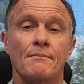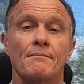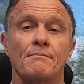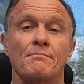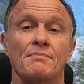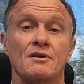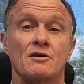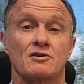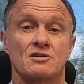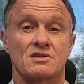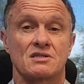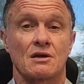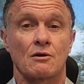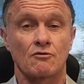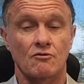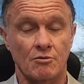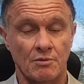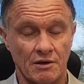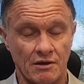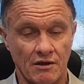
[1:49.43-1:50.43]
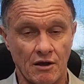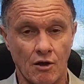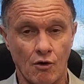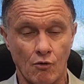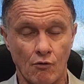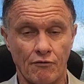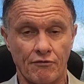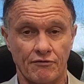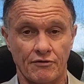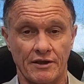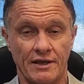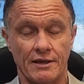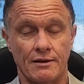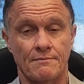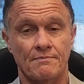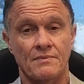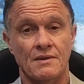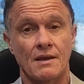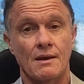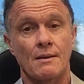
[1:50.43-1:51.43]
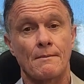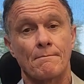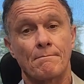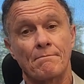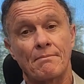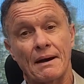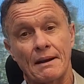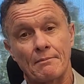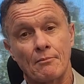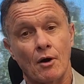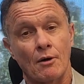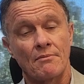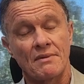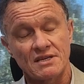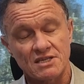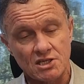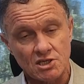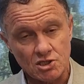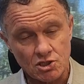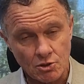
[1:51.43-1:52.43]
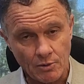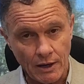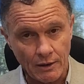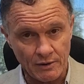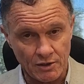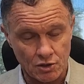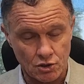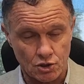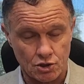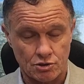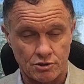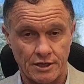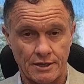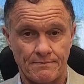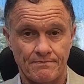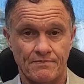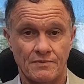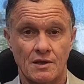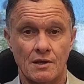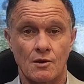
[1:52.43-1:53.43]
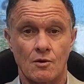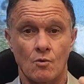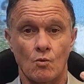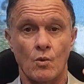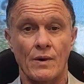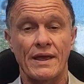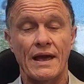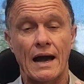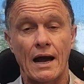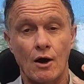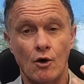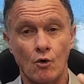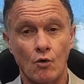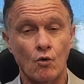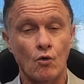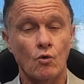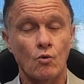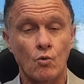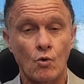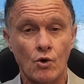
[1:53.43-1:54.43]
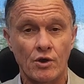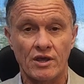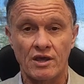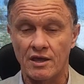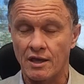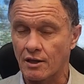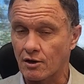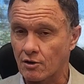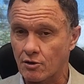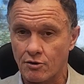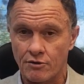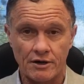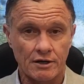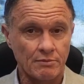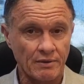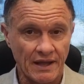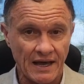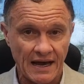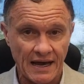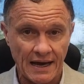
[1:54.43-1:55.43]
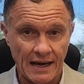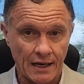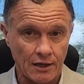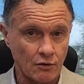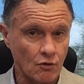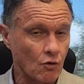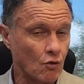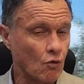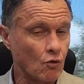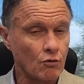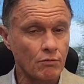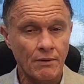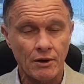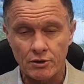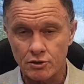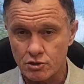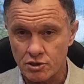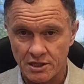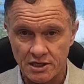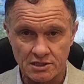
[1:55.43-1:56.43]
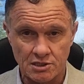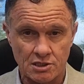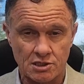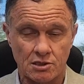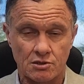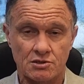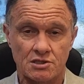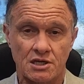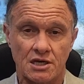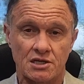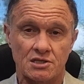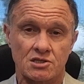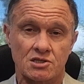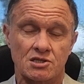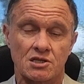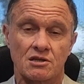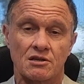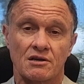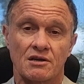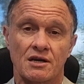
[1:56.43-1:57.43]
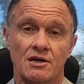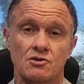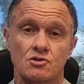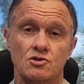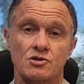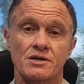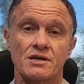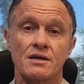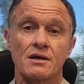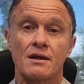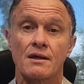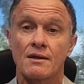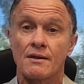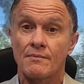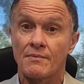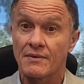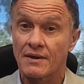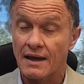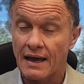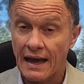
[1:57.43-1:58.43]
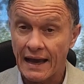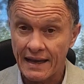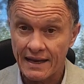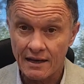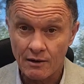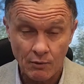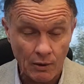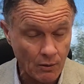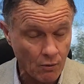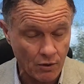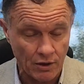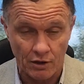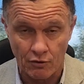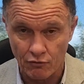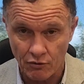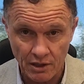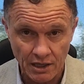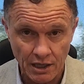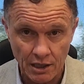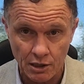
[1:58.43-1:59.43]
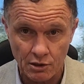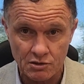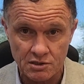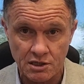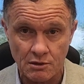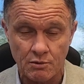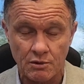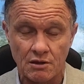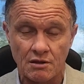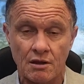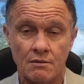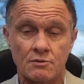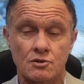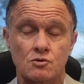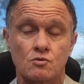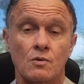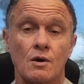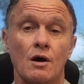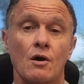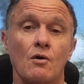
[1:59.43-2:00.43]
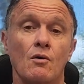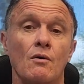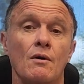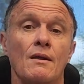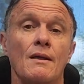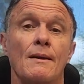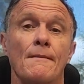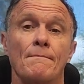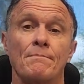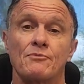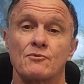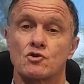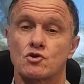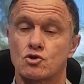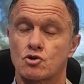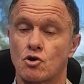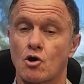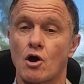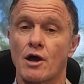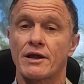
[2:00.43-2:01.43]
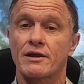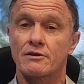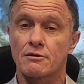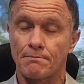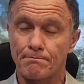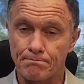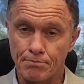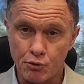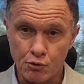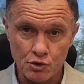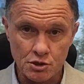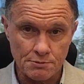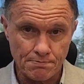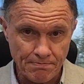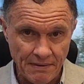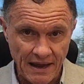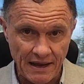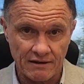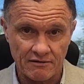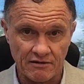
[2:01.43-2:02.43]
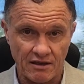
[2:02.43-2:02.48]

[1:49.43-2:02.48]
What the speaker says: because it's ultimately the whole fleet. But my message to our industry, we are all working incredibly hard. All motor trades associations in the country, ADA, we're working really closely with them as well, trying to push back to